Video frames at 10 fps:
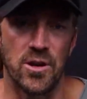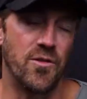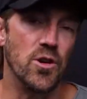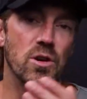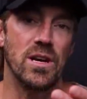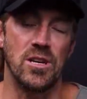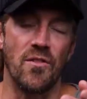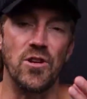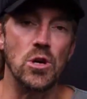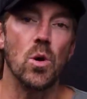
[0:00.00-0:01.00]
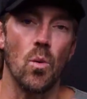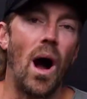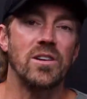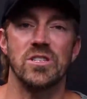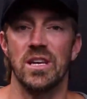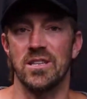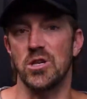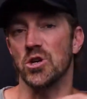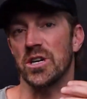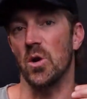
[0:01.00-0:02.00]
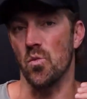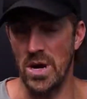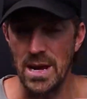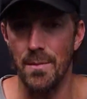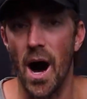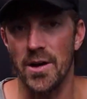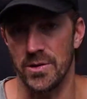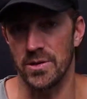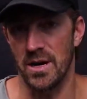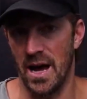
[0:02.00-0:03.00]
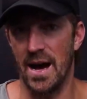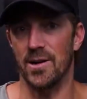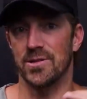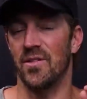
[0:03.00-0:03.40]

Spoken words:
So if you are watching this and you're going to remodel a house,